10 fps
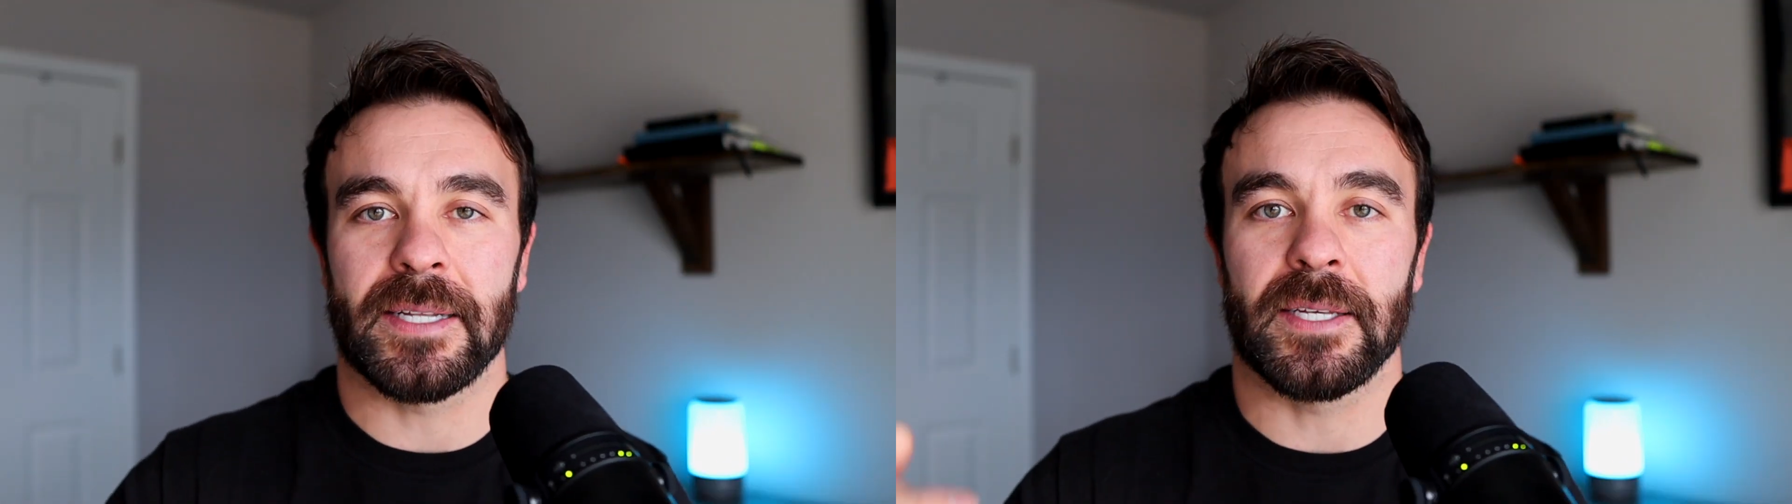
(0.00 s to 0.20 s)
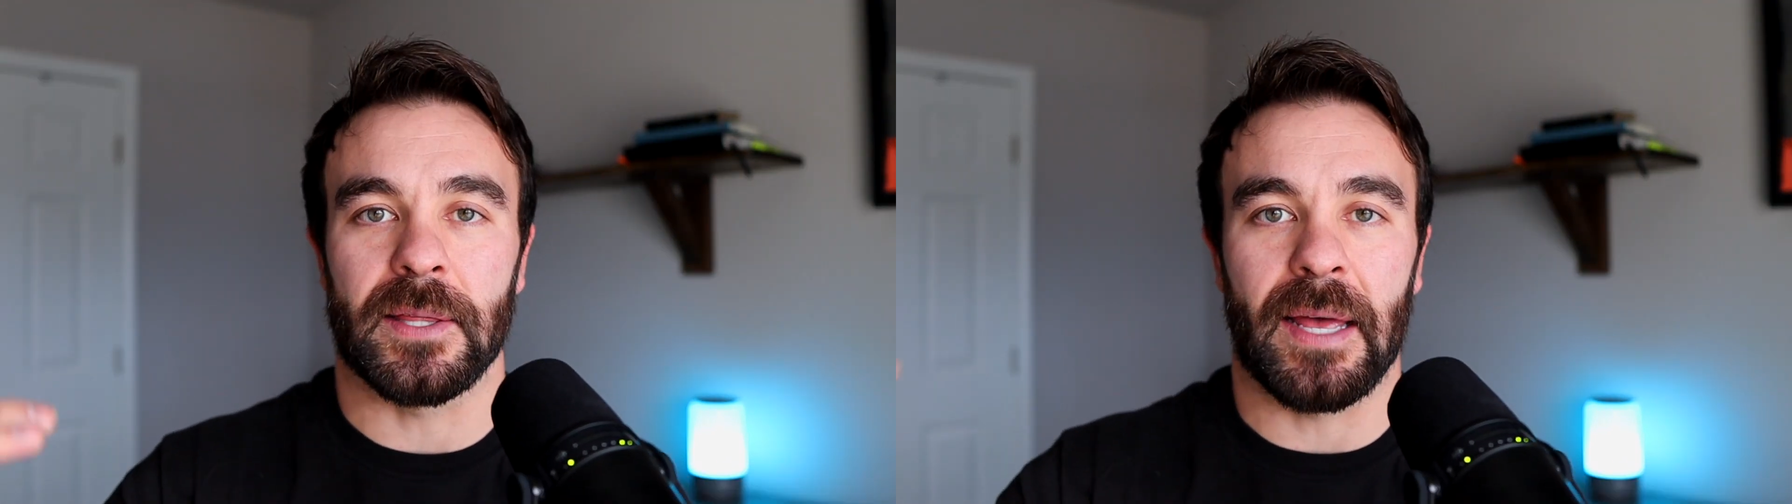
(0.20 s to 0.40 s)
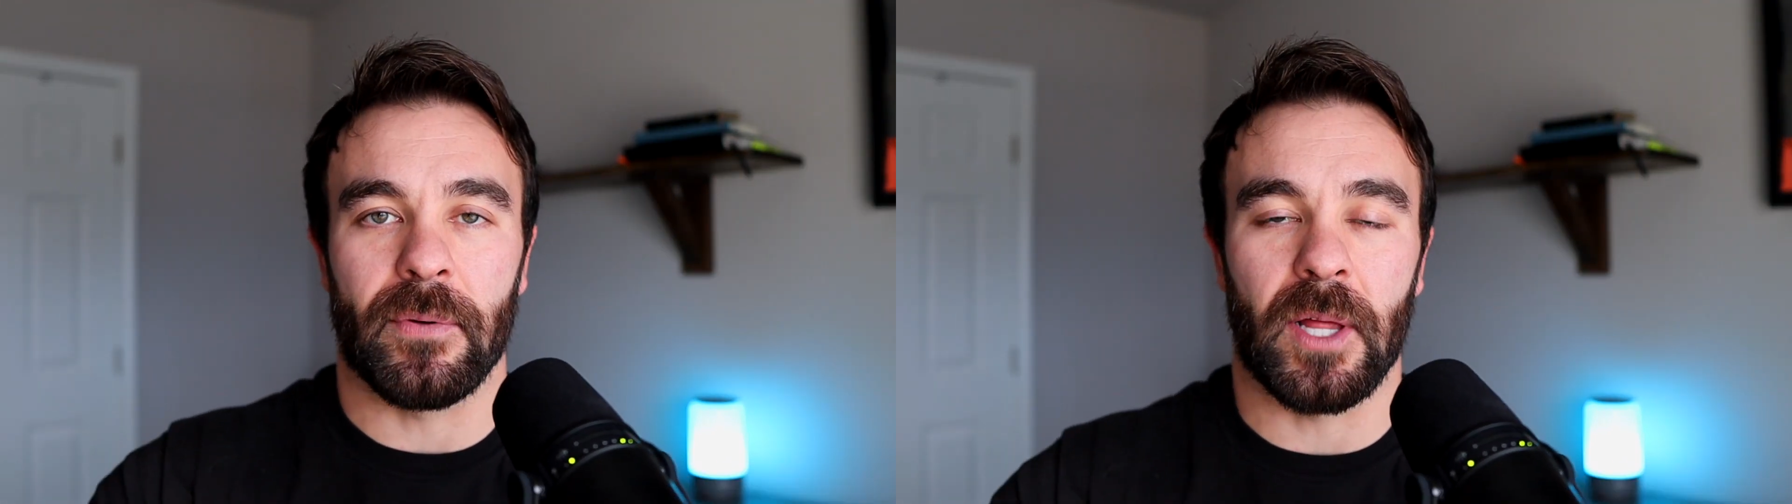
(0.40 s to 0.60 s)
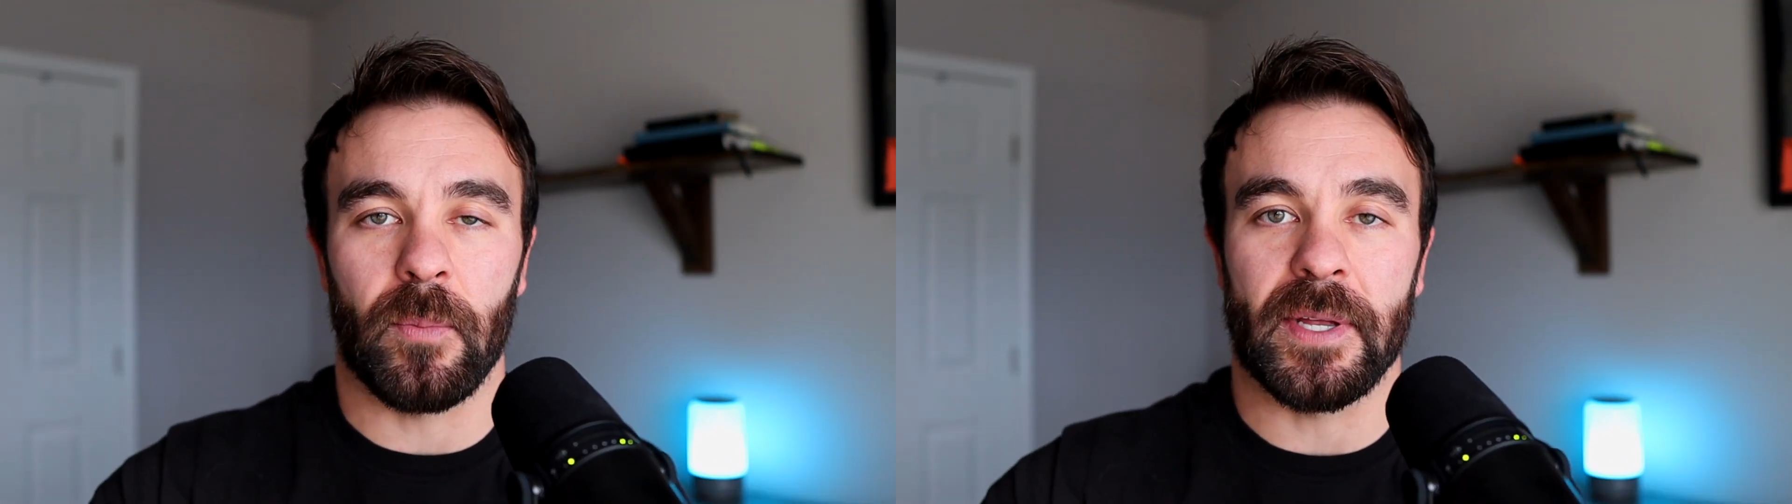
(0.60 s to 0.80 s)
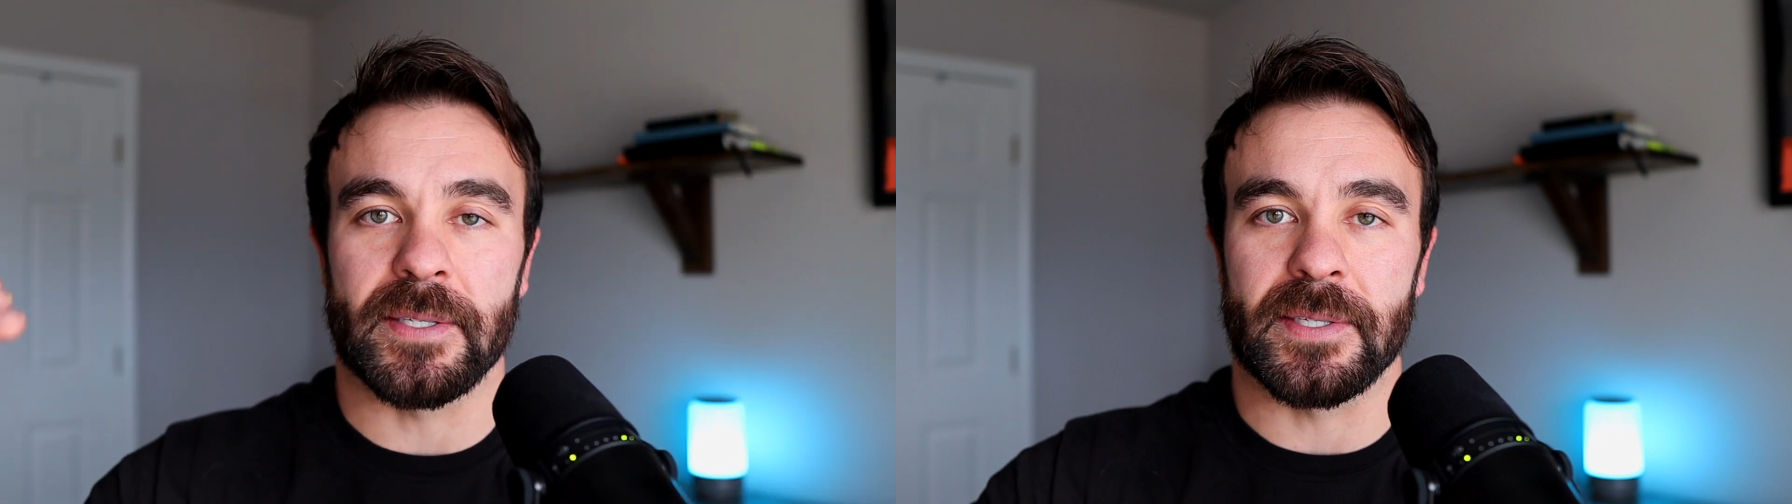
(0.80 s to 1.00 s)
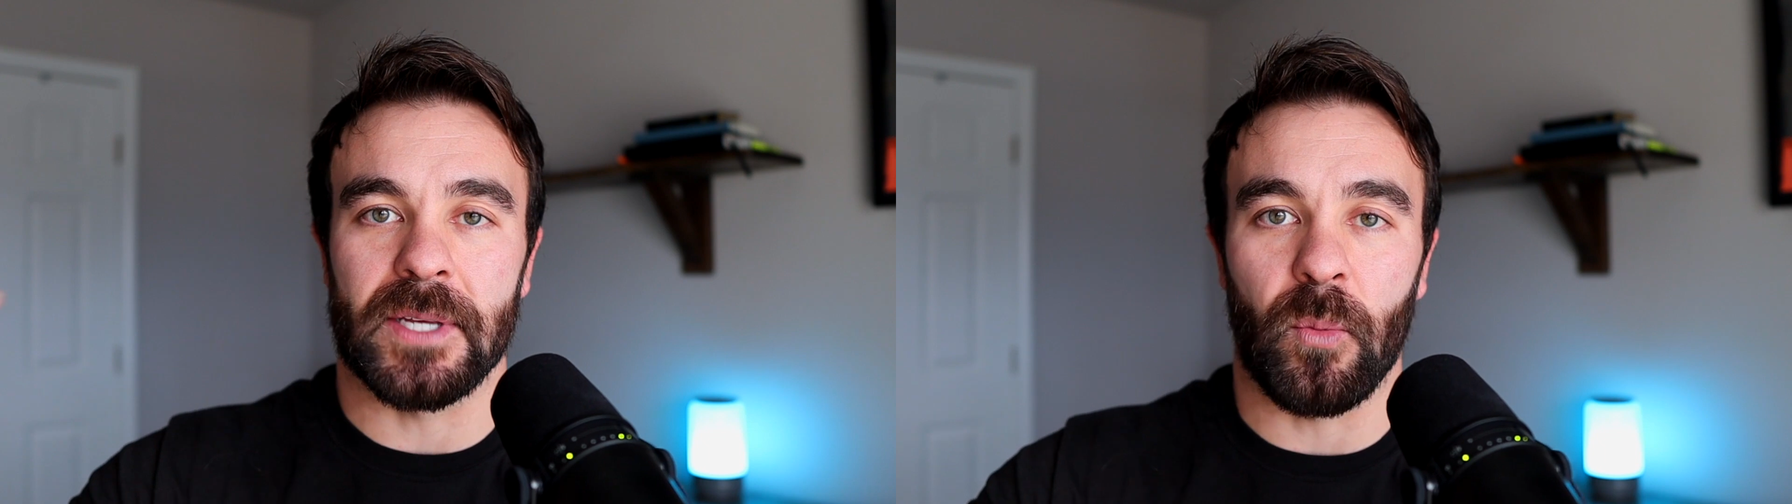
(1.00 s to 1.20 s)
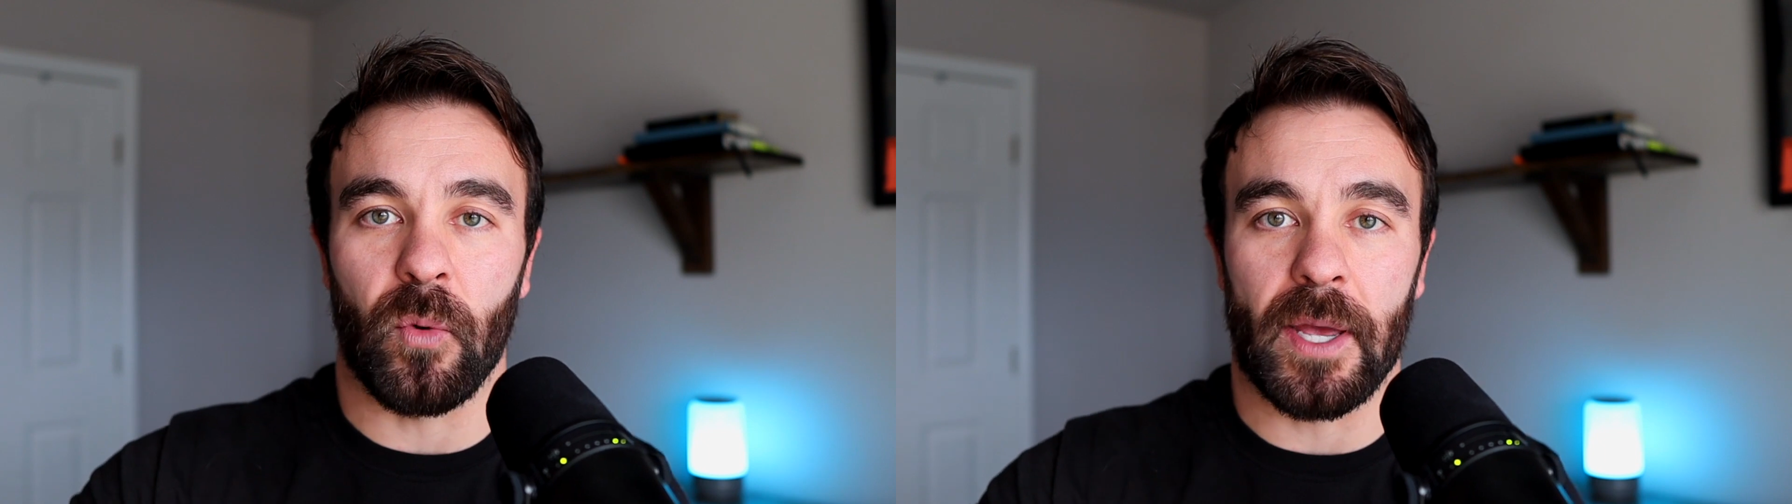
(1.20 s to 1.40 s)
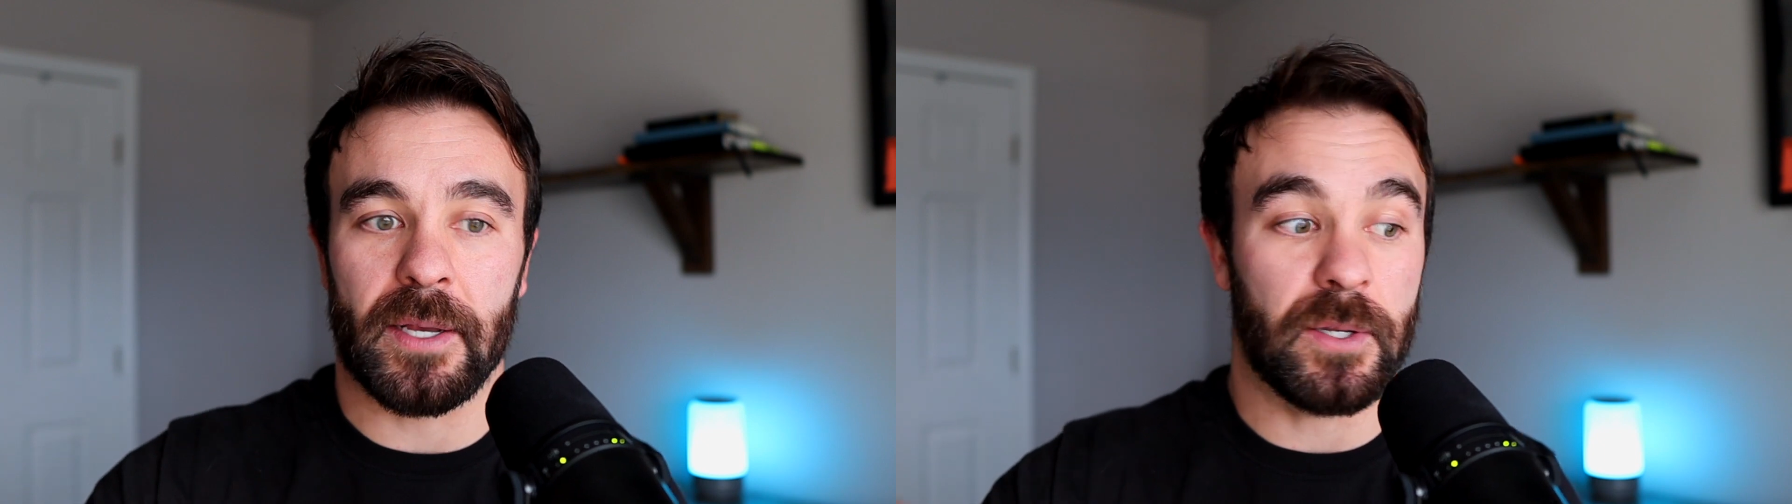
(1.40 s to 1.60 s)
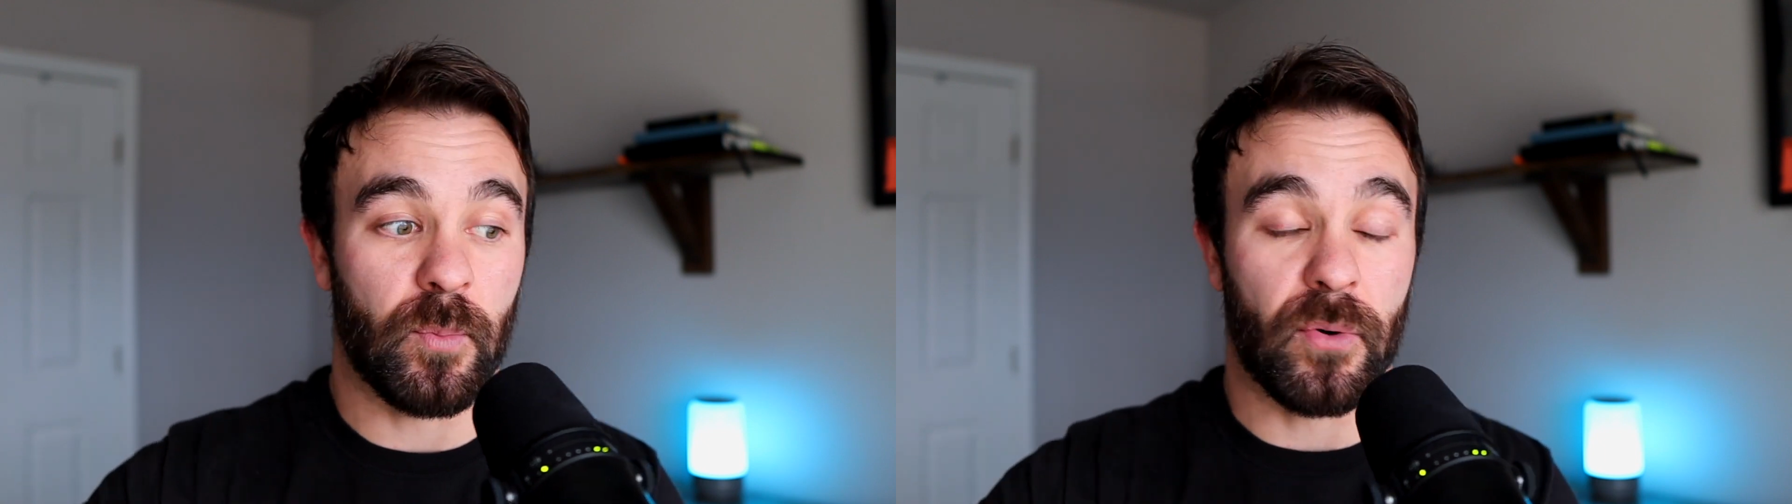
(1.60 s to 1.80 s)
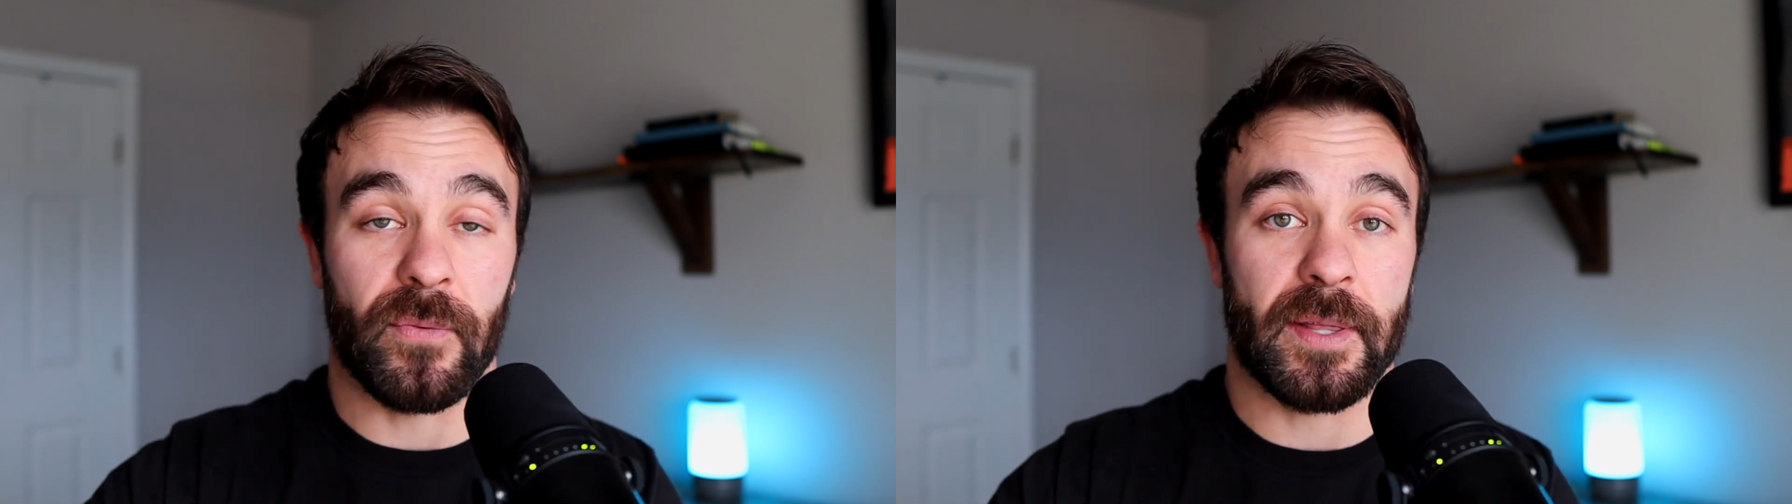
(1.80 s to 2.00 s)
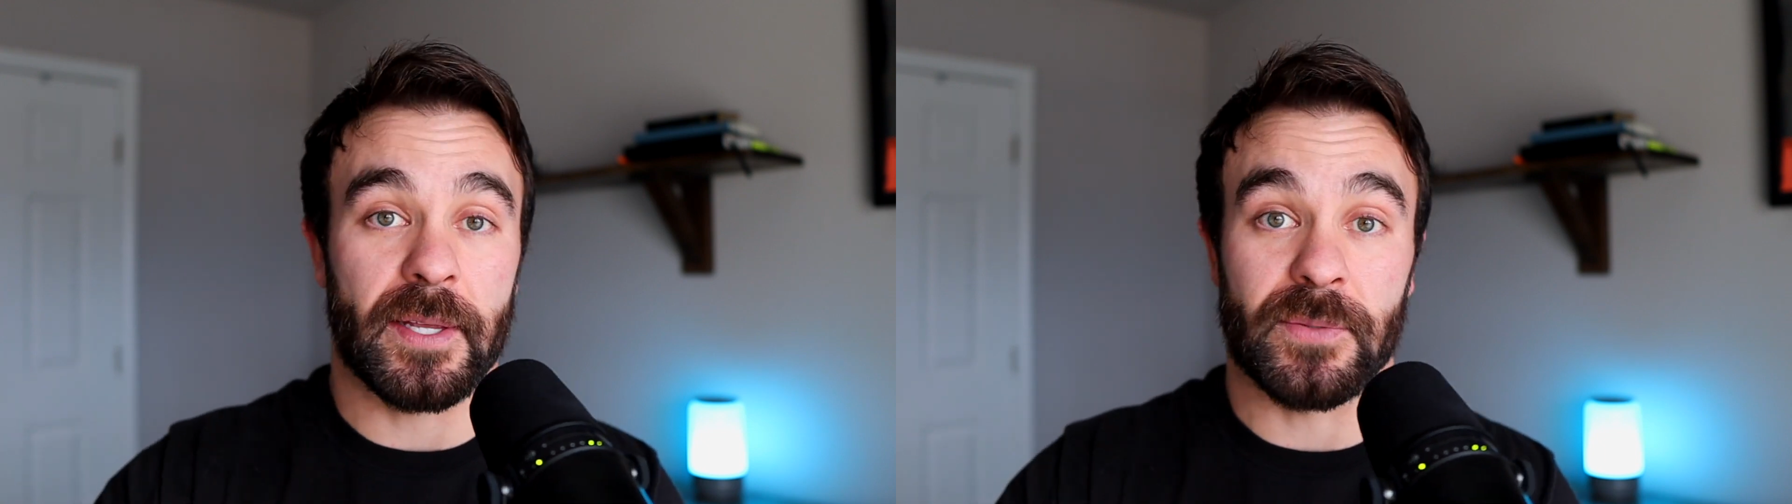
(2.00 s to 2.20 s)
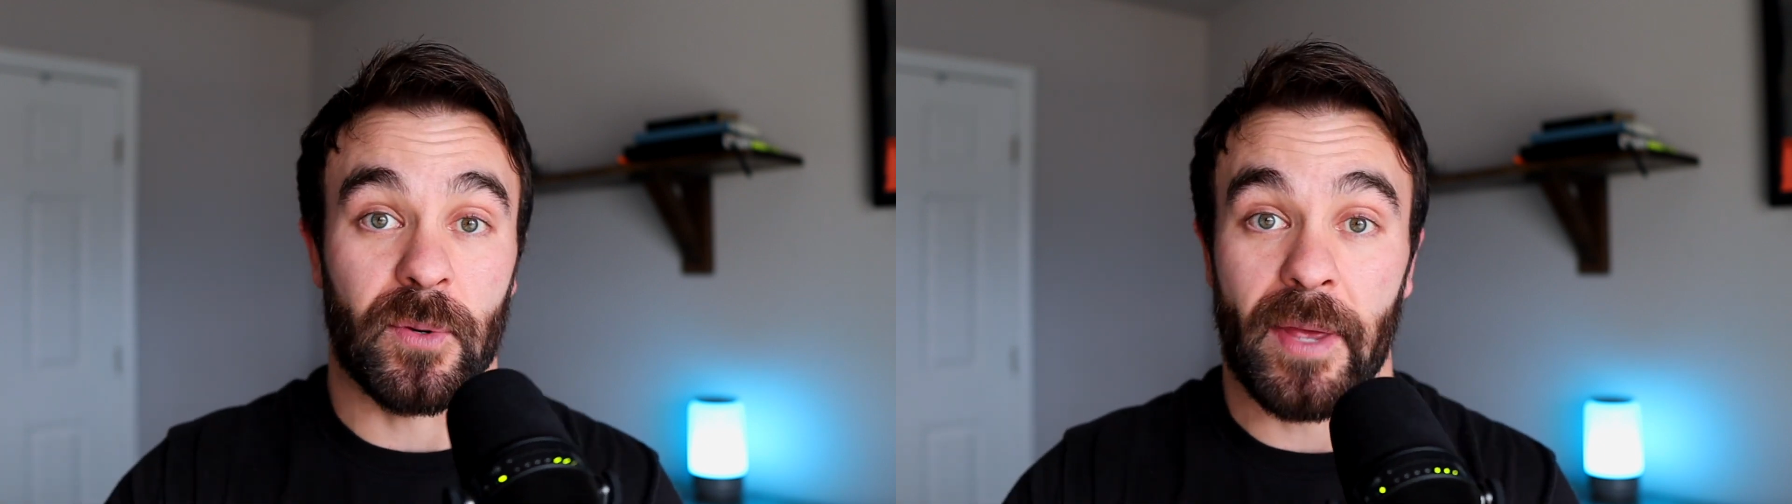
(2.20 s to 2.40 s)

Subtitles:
to level up in some way to prevent this from